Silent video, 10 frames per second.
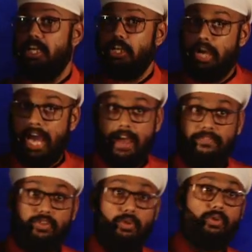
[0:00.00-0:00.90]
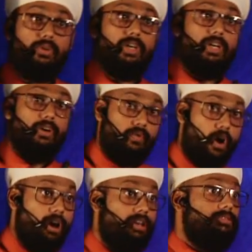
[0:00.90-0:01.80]
you have to
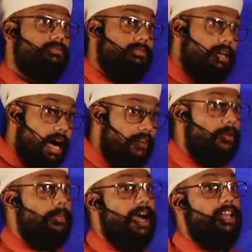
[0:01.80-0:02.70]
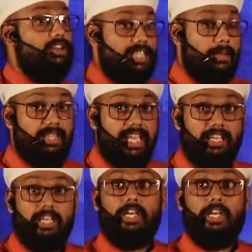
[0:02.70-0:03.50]
walk half a mile or something